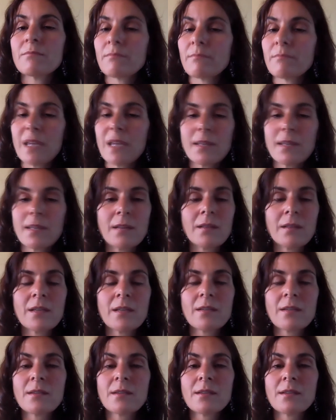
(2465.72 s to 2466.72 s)
make that
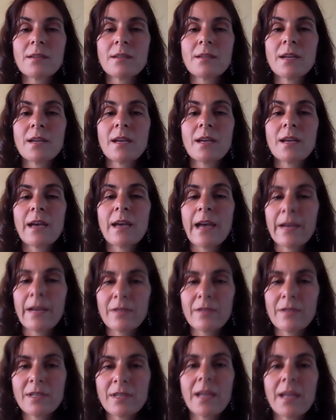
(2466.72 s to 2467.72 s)
list,
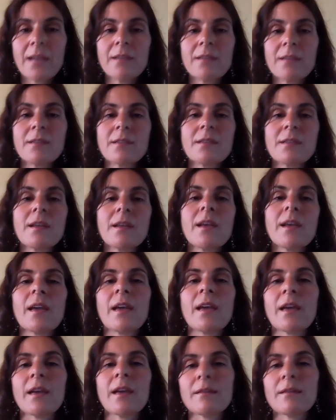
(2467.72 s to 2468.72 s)
have a date,
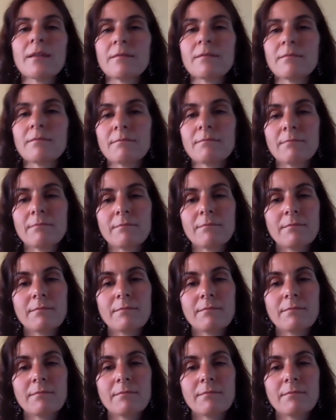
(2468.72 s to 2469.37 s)
and